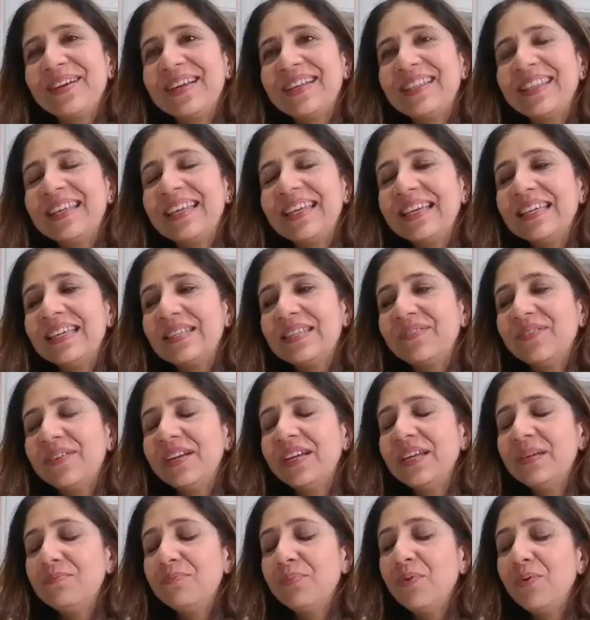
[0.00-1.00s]
So I think it's
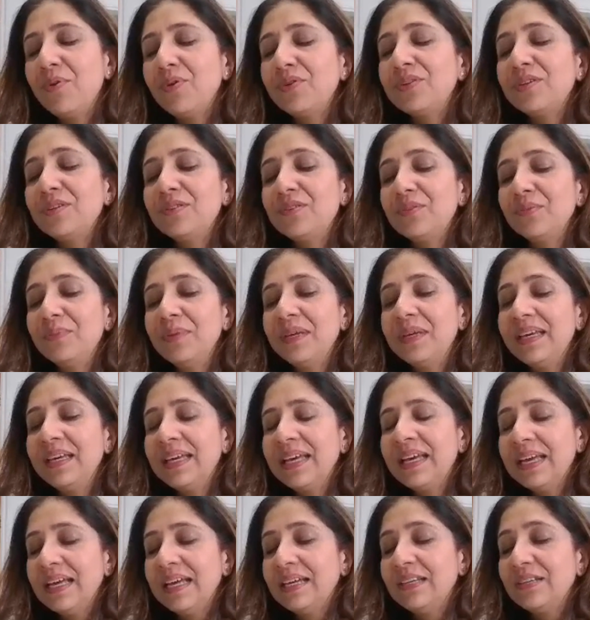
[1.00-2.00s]
very important
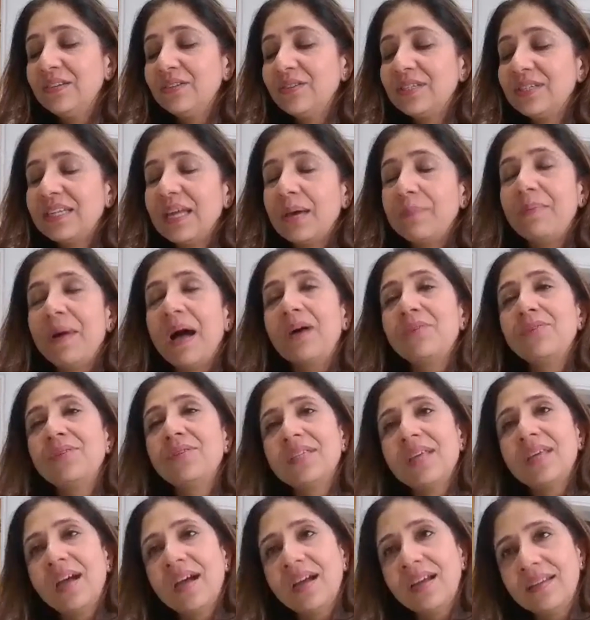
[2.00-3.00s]
to step
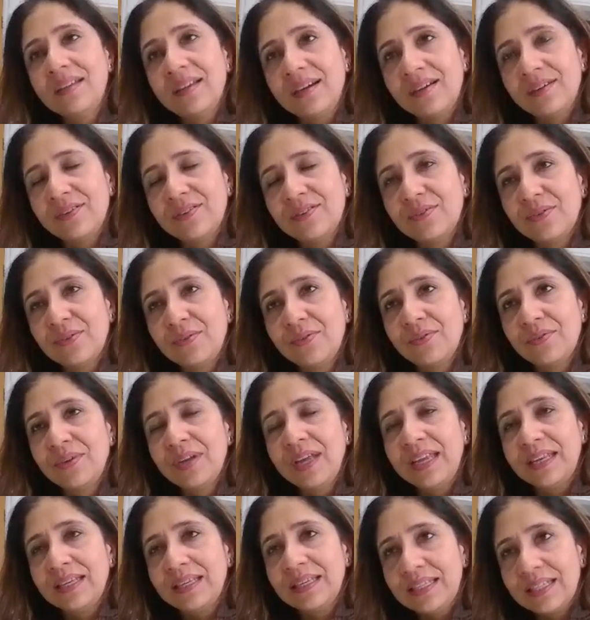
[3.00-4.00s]
outside our
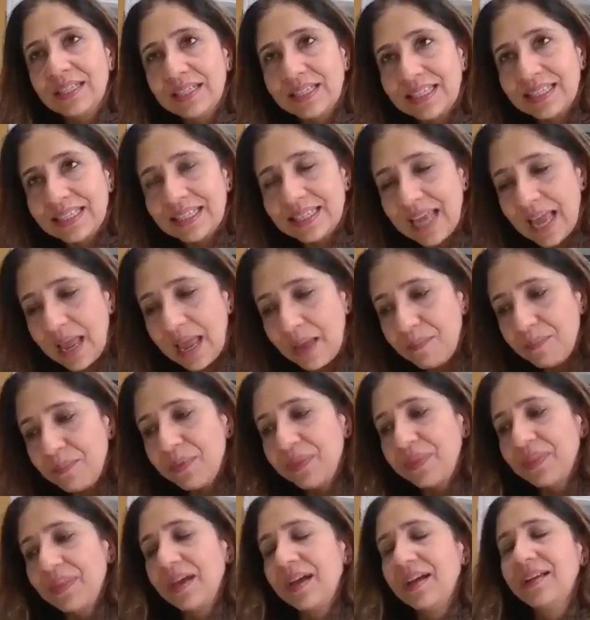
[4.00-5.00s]
zone and just
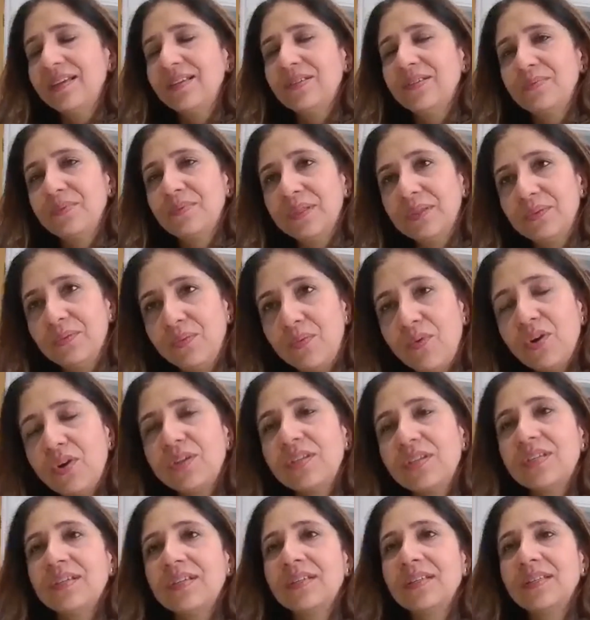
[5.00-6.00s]
empathize with
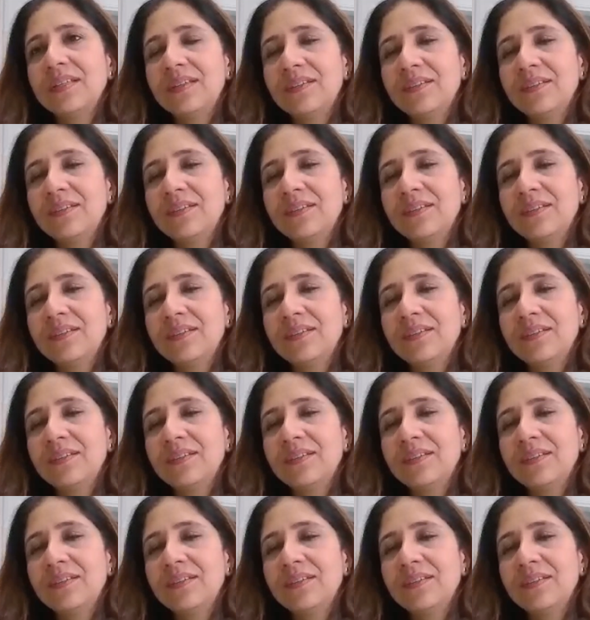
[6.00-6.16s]
what